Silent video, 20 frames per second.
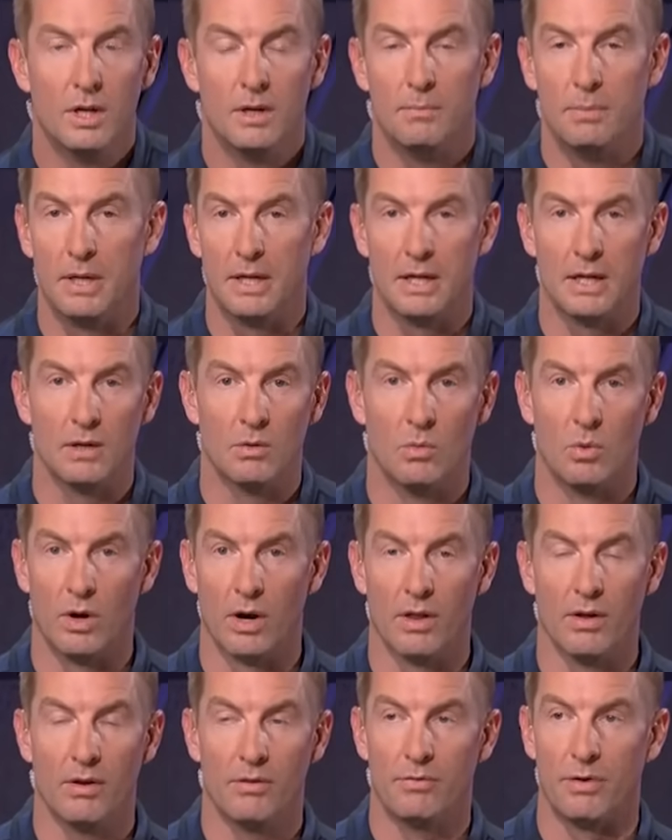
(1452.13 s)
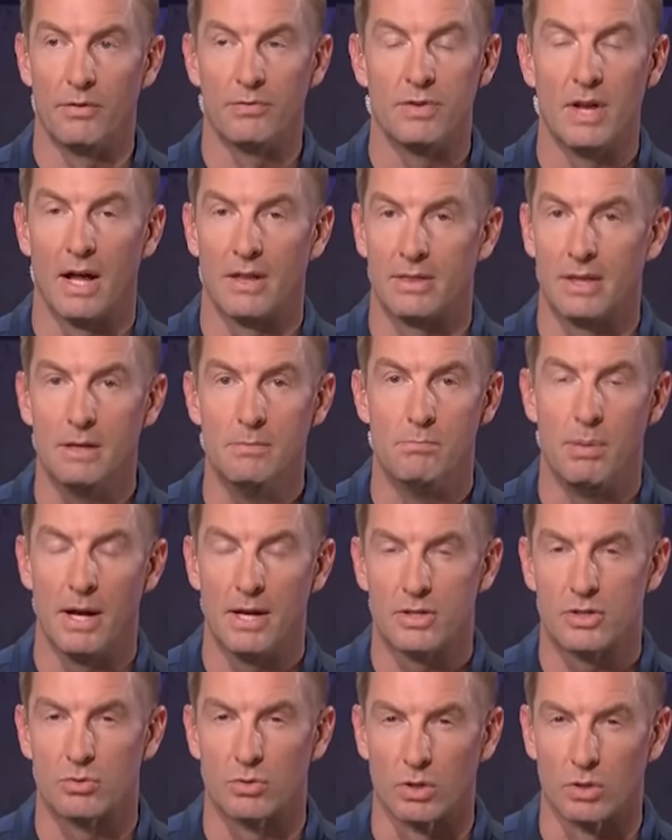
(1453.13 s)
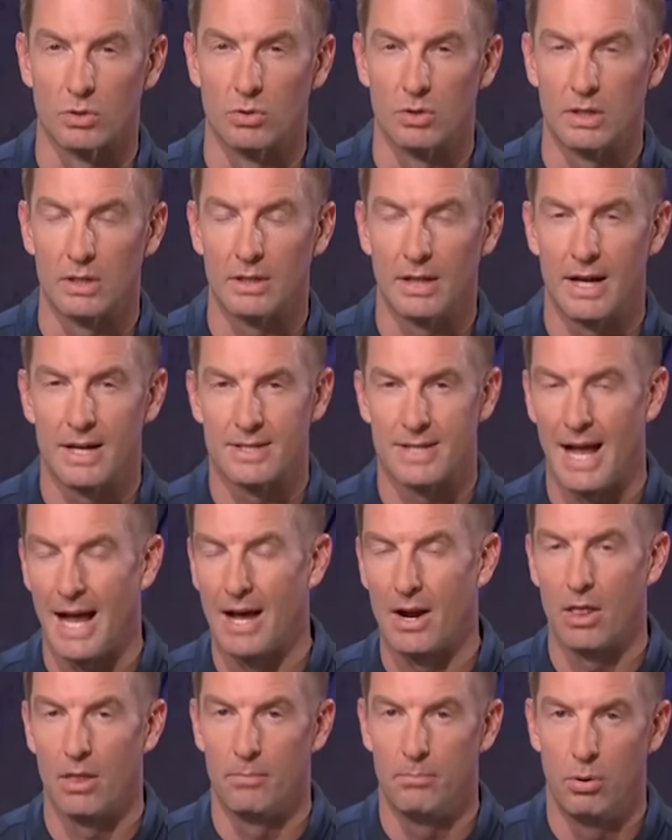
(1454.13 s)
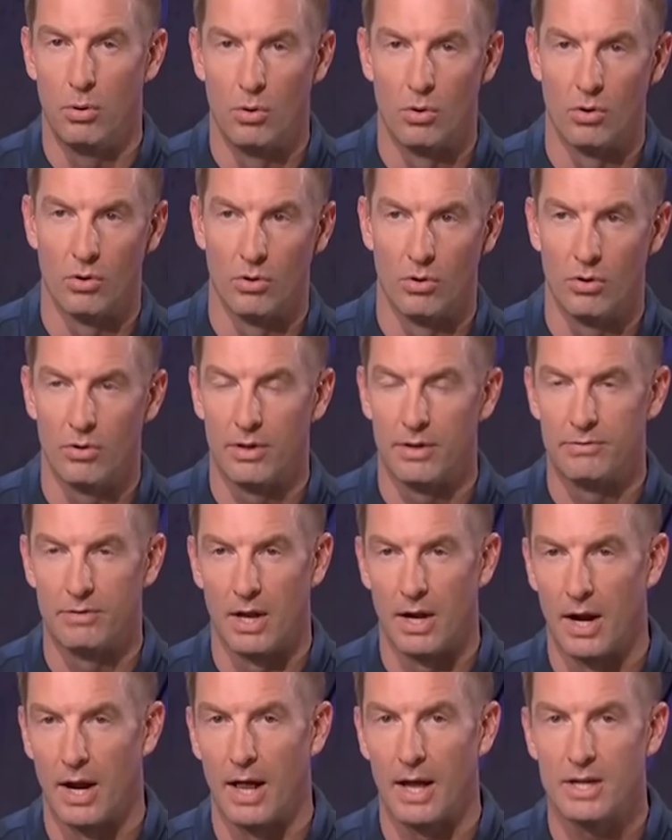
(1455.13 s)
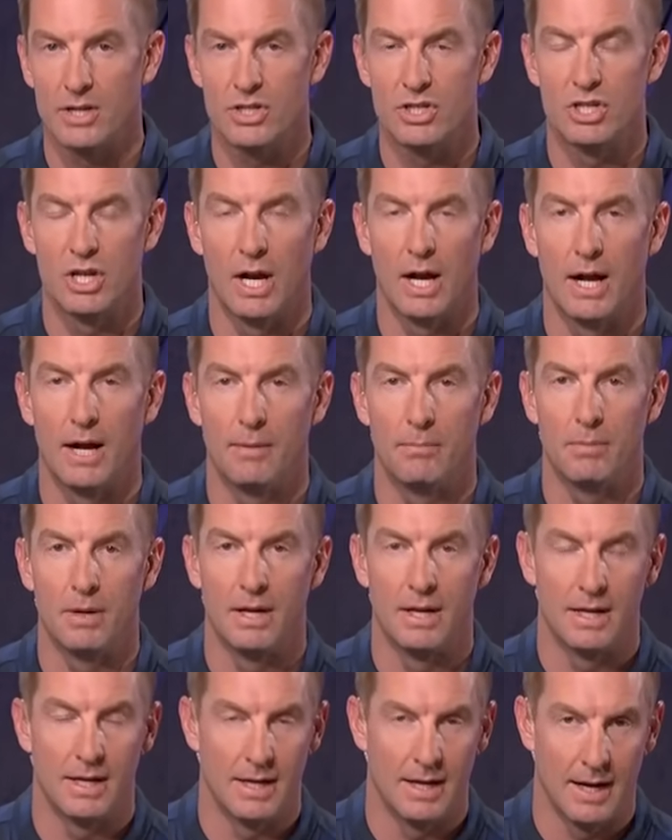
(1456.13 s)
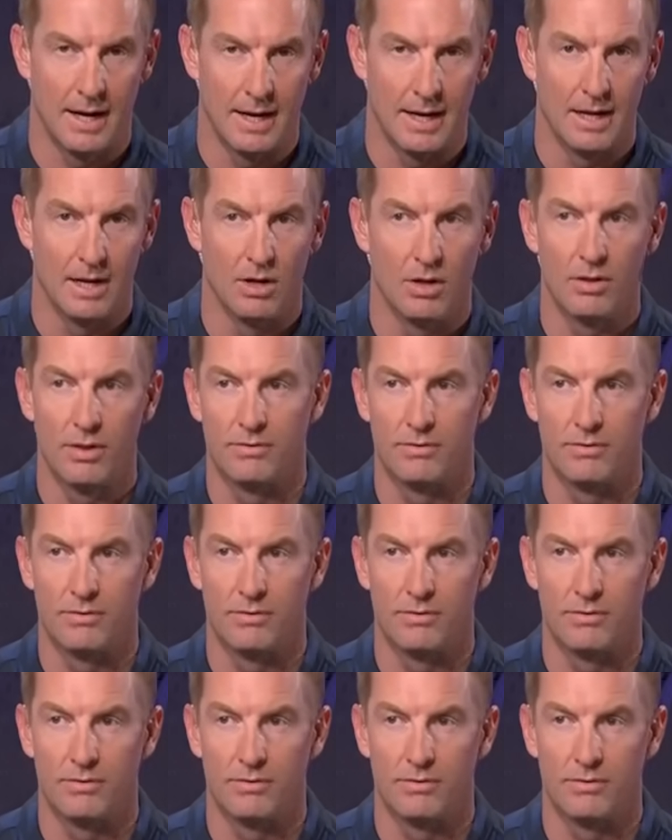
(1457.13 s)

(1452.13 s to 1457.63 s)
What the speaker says: being one of, if not the best recruiting class out of the portal, they've done a nice job in NIL.